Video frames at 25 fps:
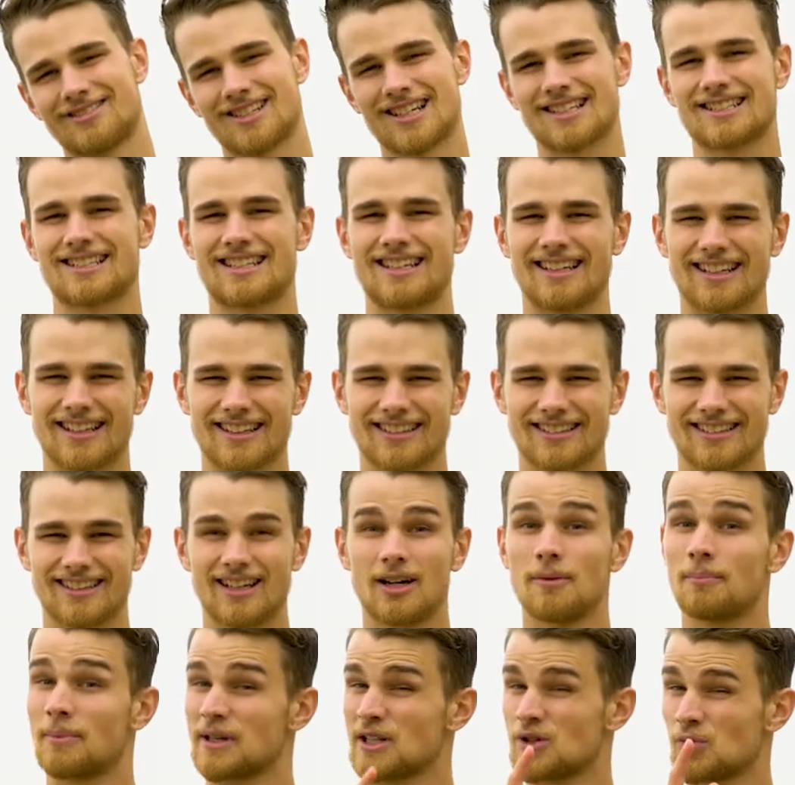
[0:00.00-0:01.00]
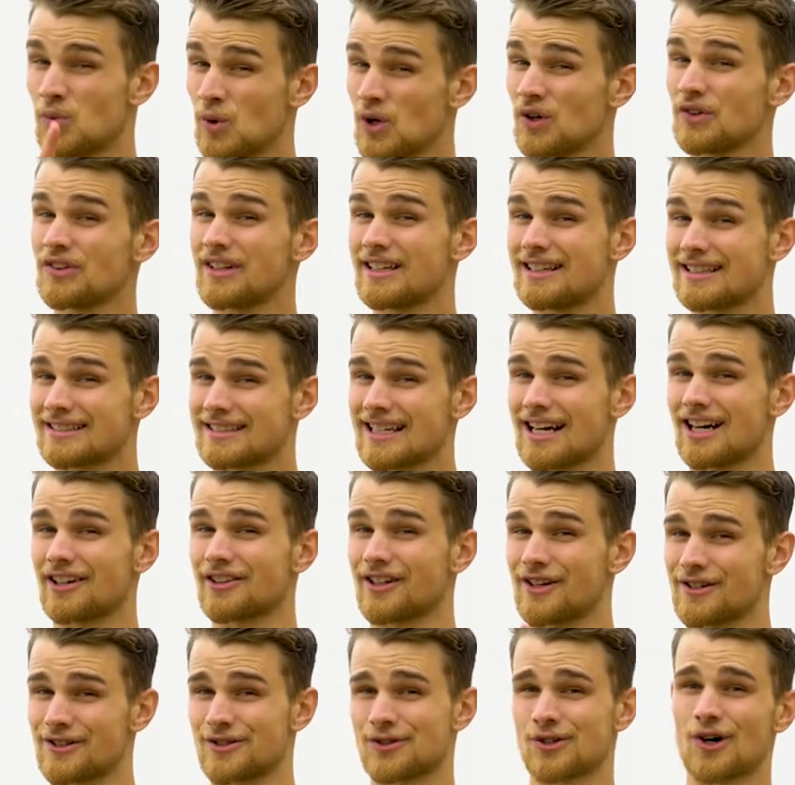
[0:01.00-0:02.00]
Just kidding. But you will need to
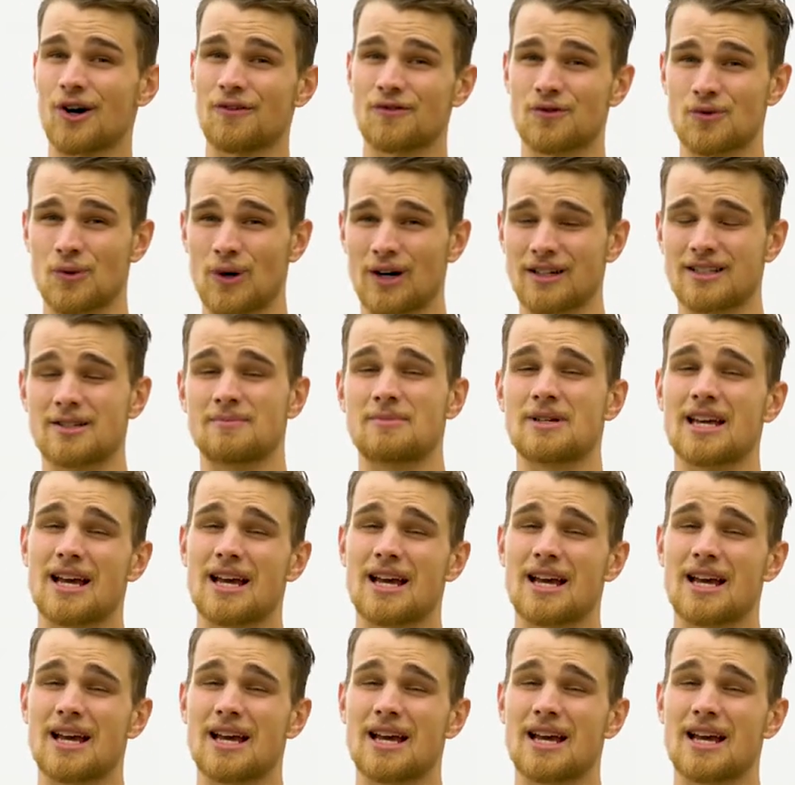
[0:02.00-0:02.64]
download software to